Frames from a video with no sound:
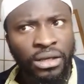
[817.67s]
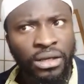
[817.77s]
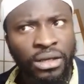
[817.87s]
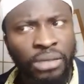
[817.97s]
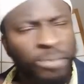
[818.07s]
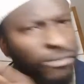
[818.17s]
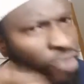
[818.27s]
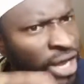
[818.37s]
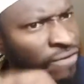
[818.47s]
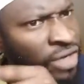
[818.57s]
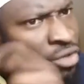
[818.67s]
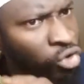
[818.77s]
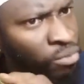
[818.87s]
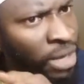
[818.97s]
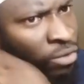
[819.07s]
before even Uthman
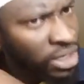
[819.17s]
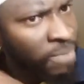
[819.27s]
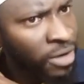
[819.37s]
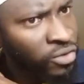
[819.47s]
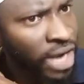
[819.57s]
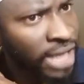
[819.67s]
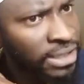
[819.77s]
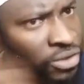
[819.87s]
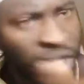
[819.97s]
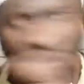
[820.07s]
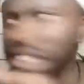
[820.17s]
was about to write. So let's check.